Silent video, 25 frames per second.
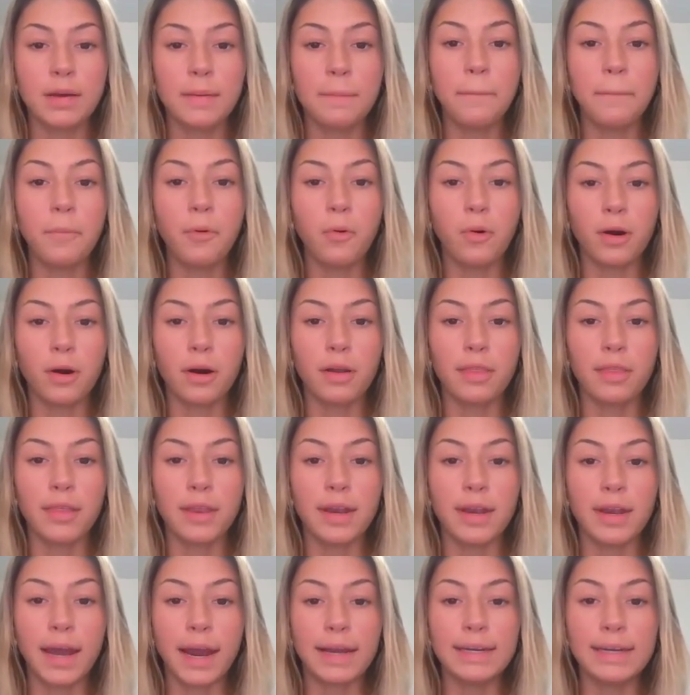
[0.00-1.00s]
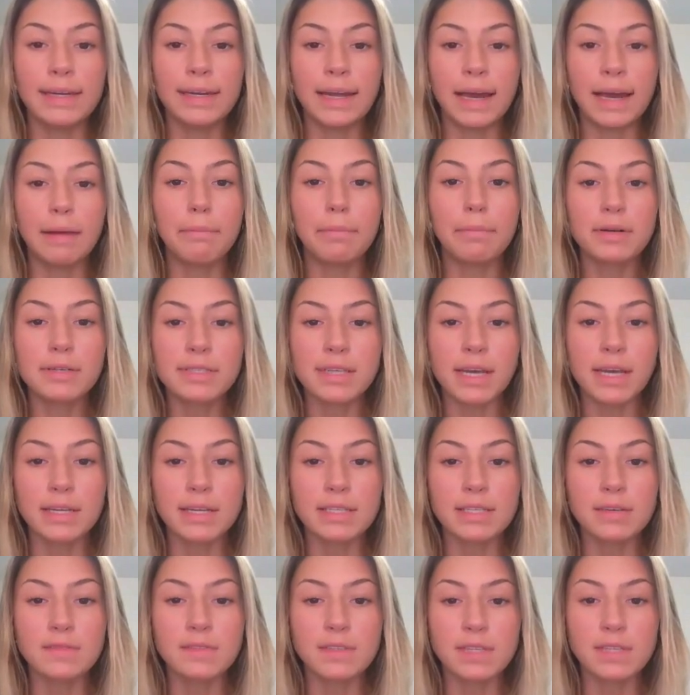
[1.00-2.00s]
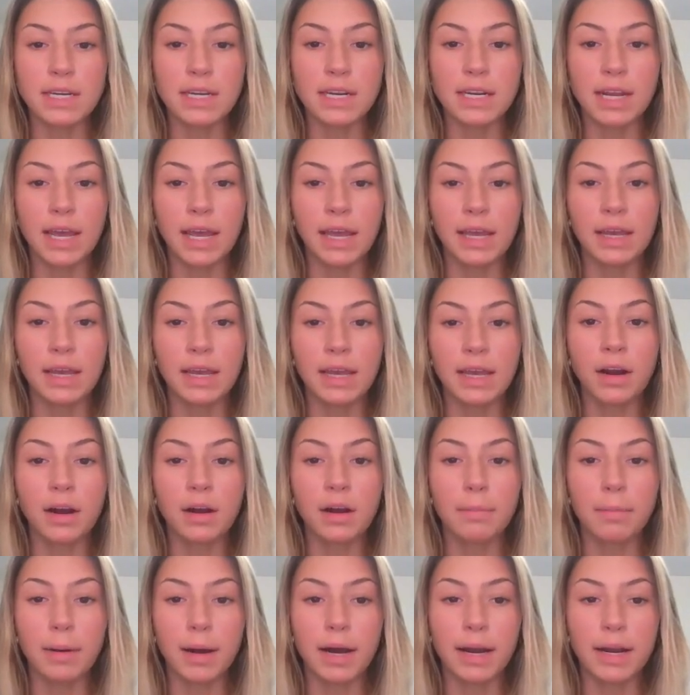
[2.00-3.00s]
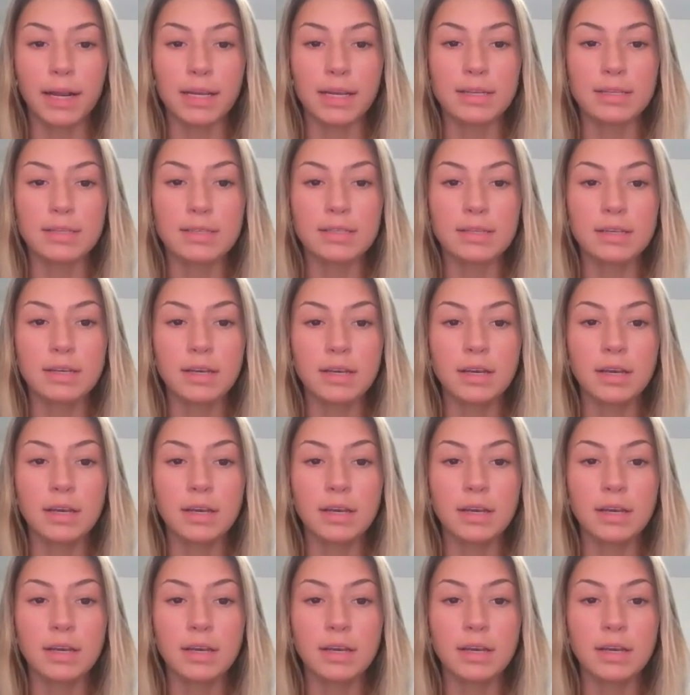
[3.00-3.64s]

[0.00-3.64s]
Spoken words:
More than 99% of DNA in our bodies